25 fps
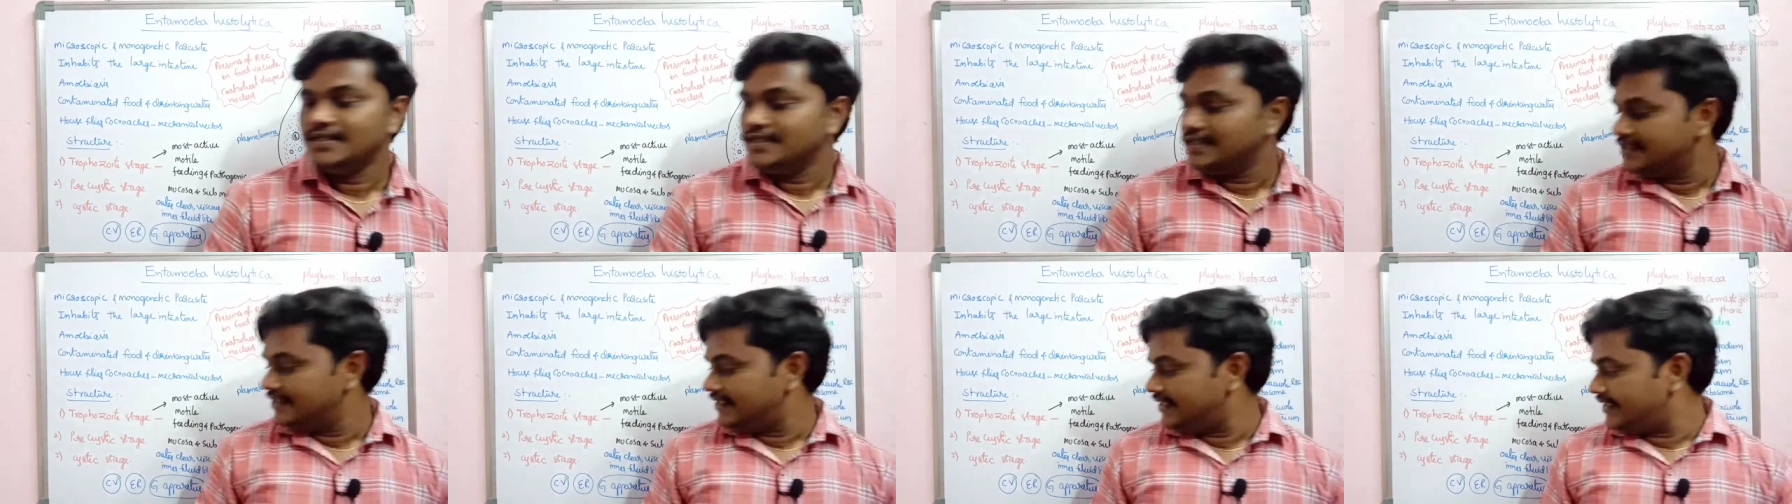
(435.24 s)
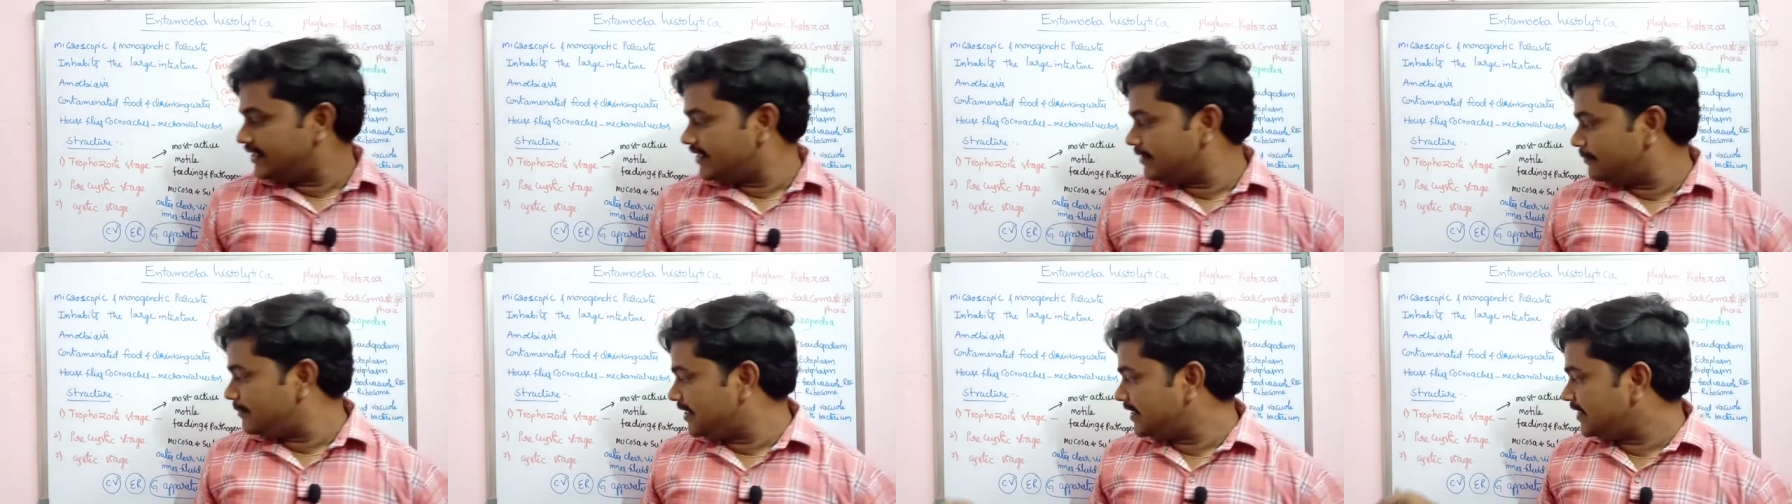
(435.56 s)
Then
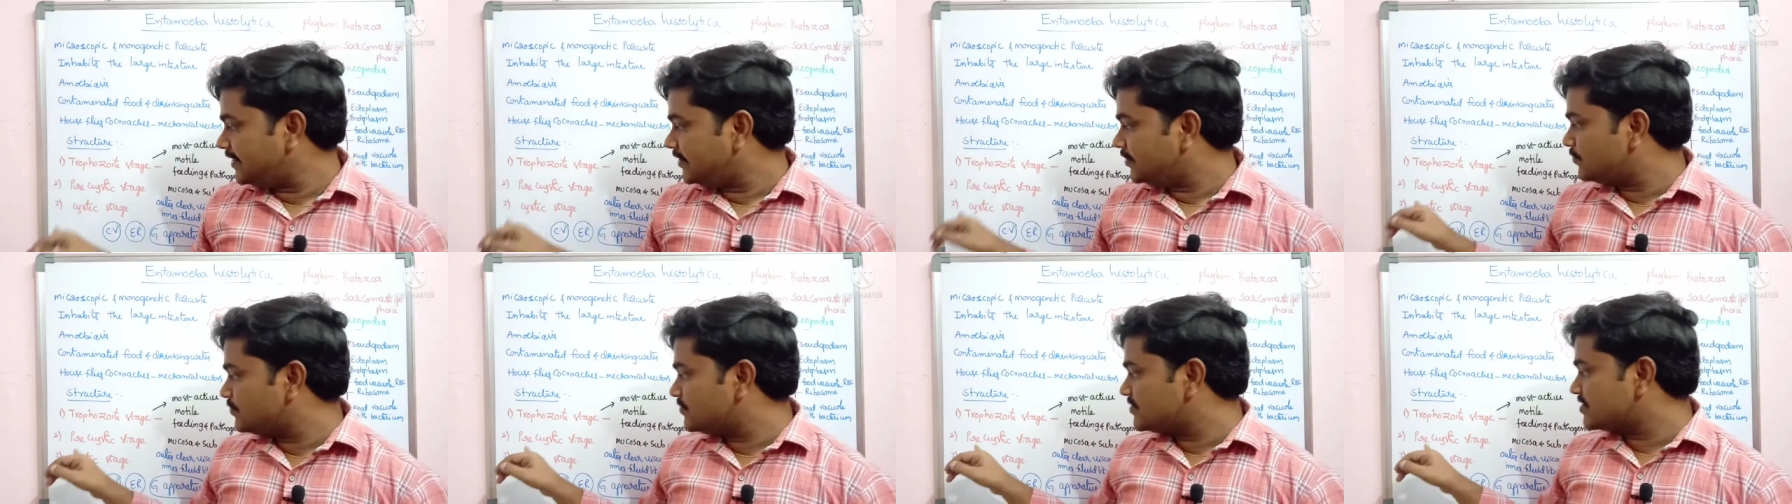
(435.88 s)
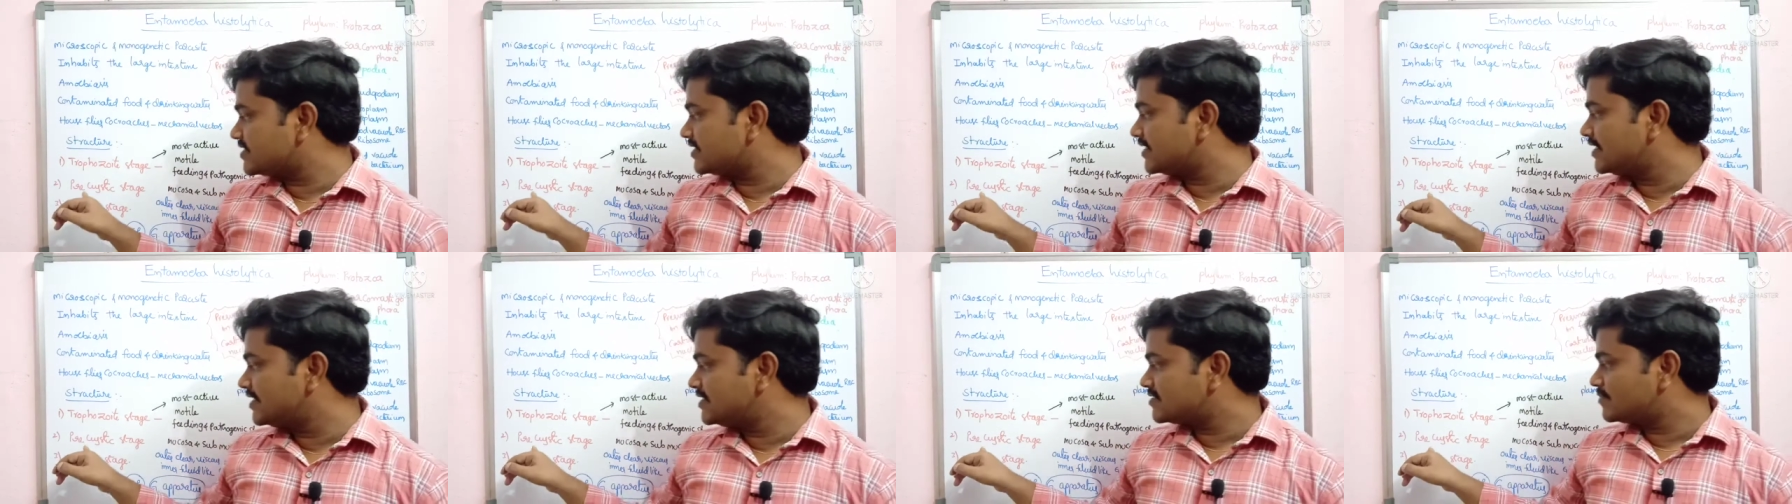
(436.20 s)
remaining two
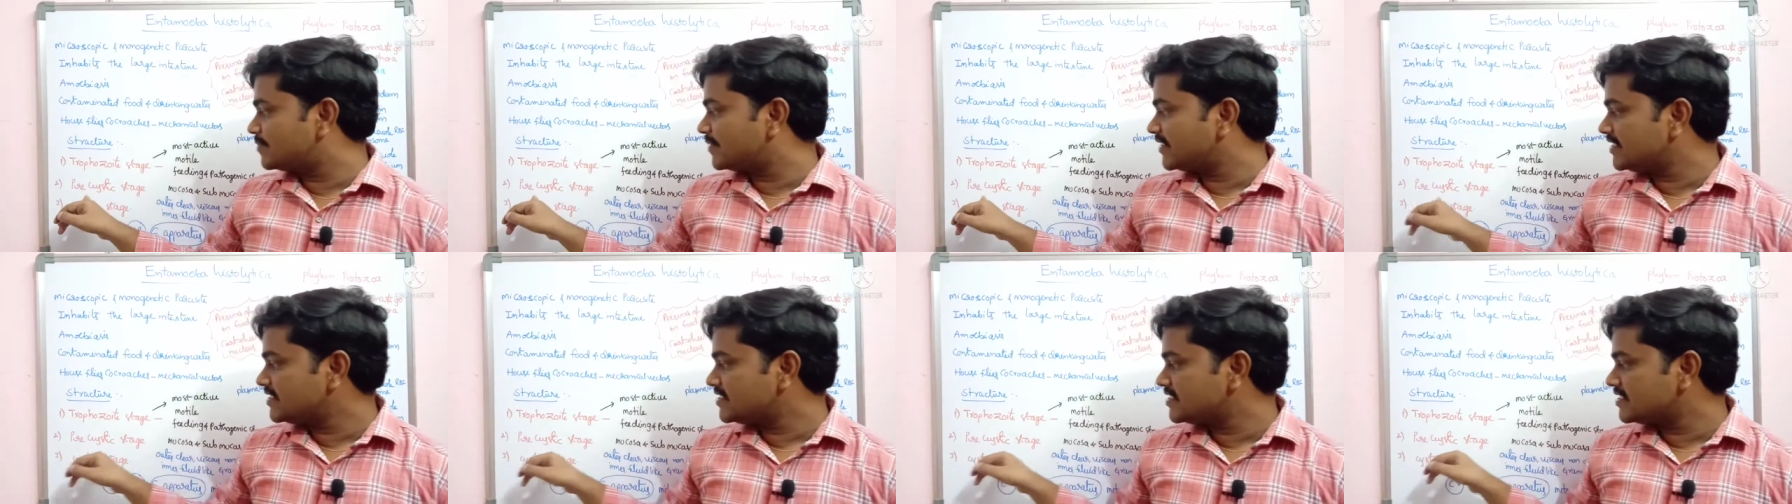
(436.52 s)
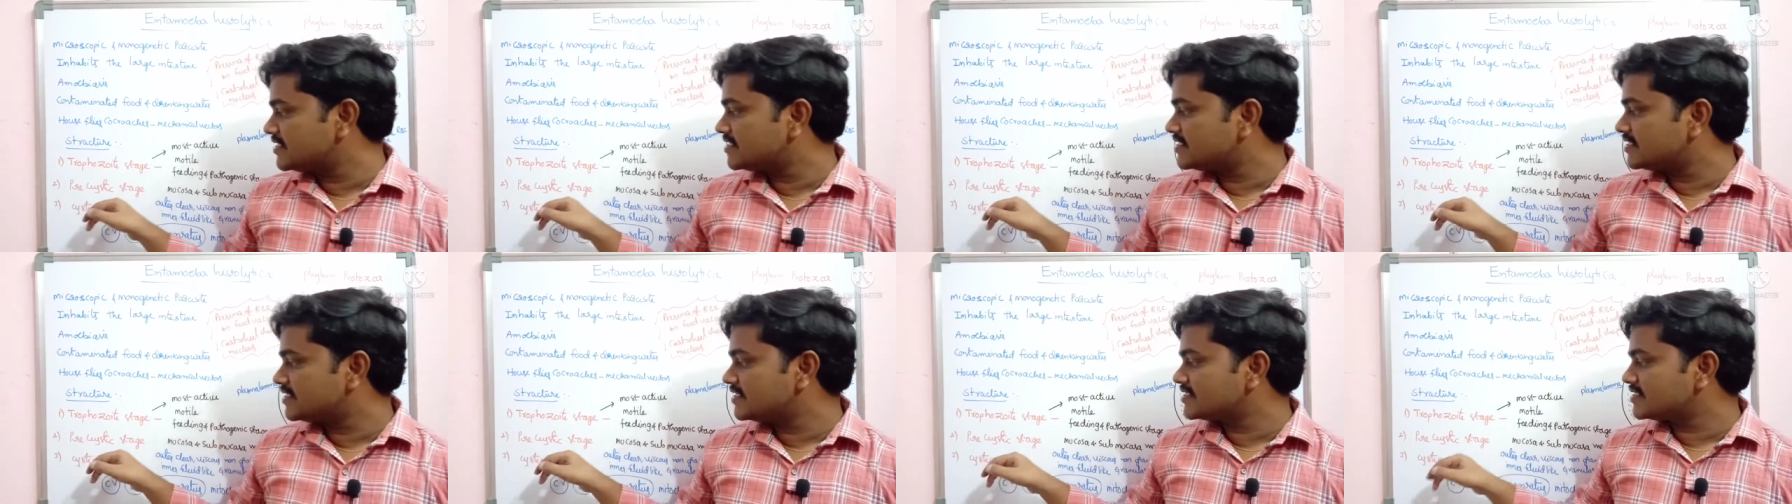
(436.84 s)
stages,
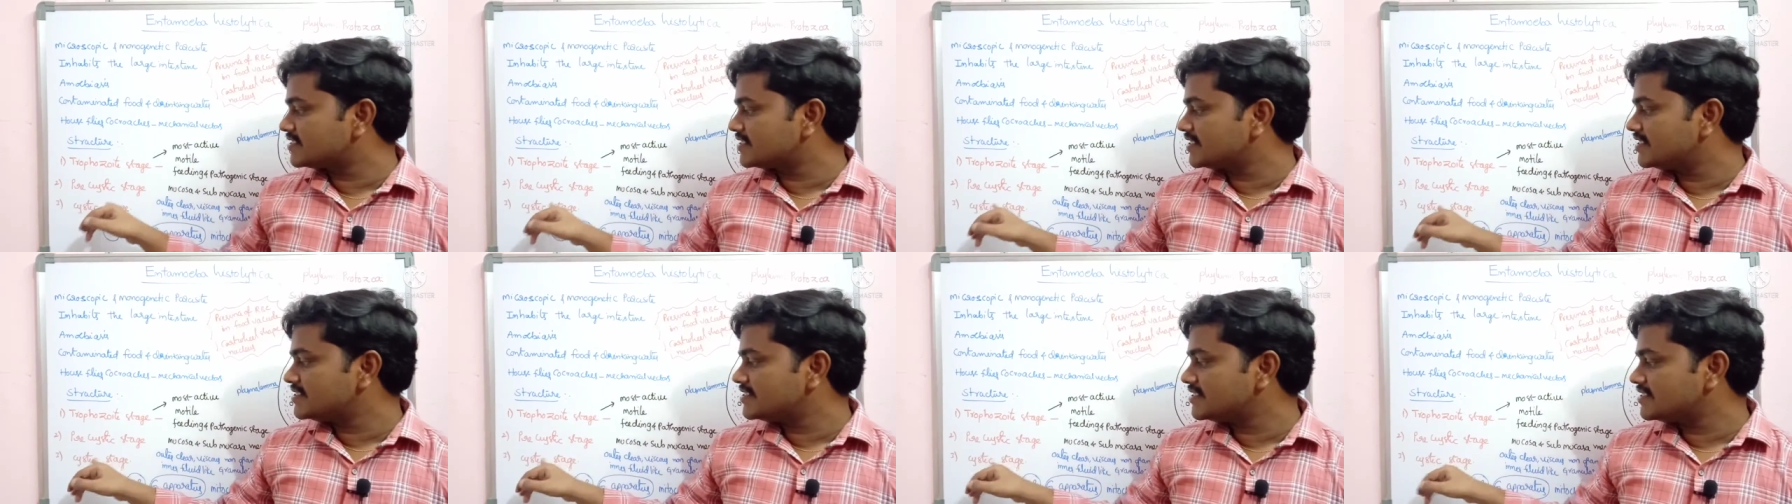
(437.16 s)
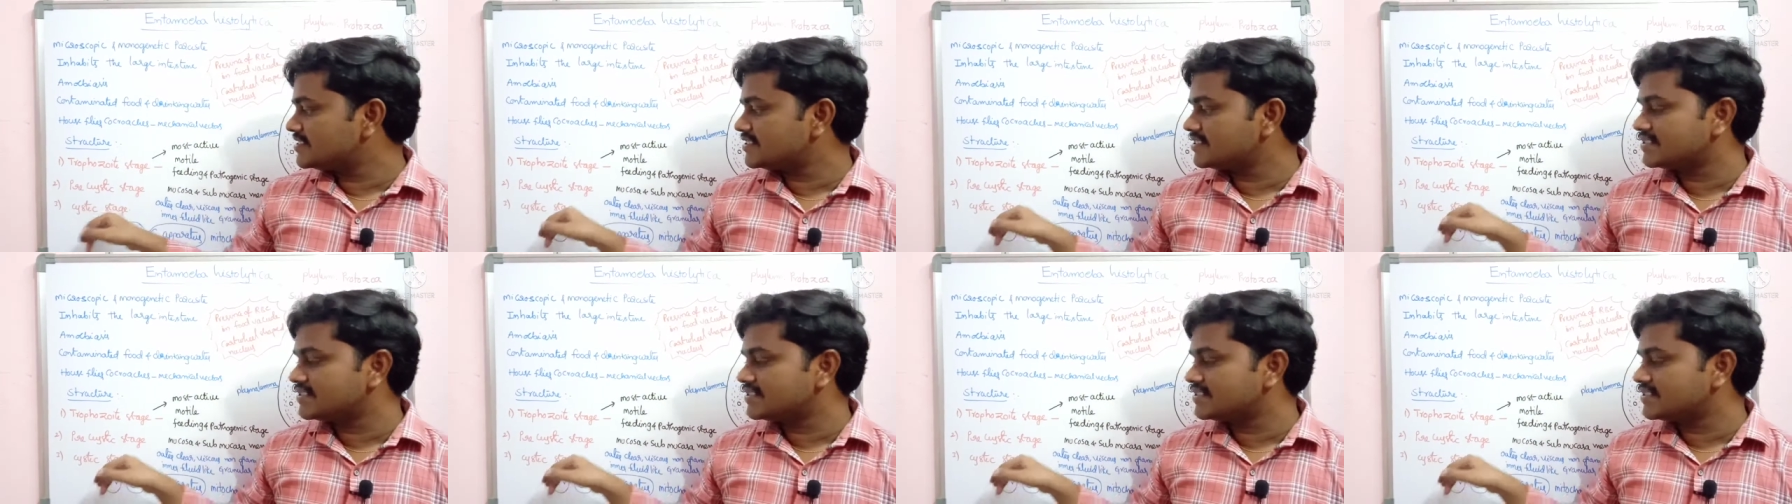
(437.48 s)
pre-cystic stage,